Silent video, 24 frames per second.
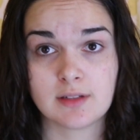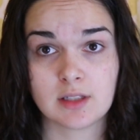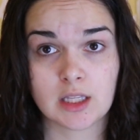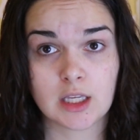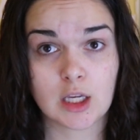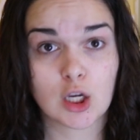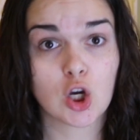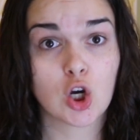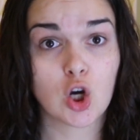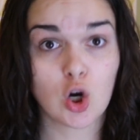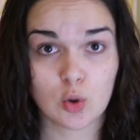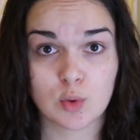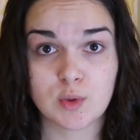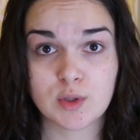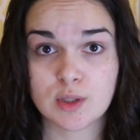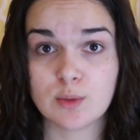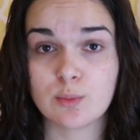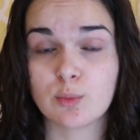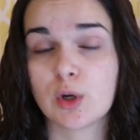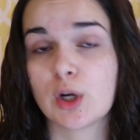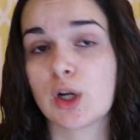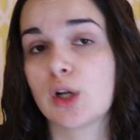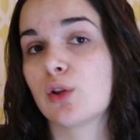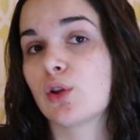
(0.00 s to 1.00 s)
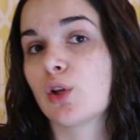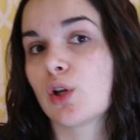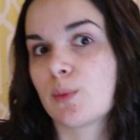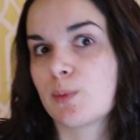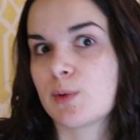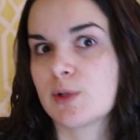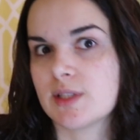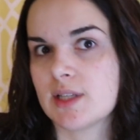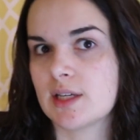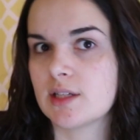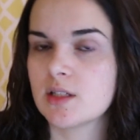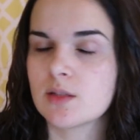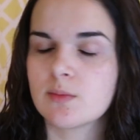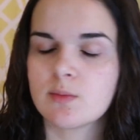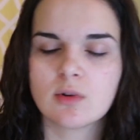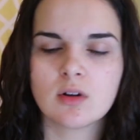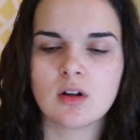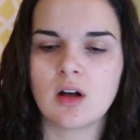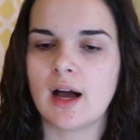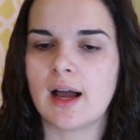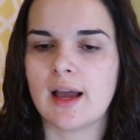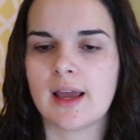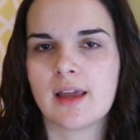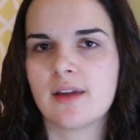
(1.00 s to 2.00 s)
to like go somewhere and look presentable,
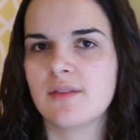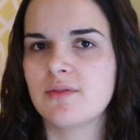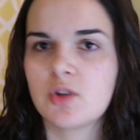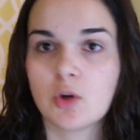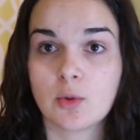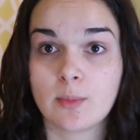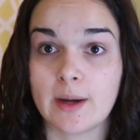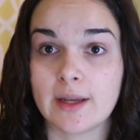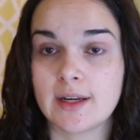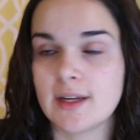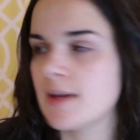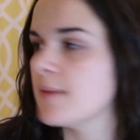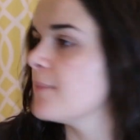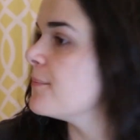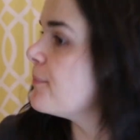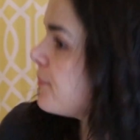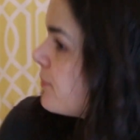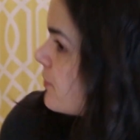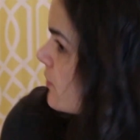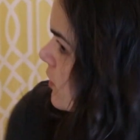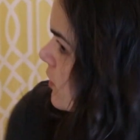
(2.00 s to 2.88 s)
I don't mind it.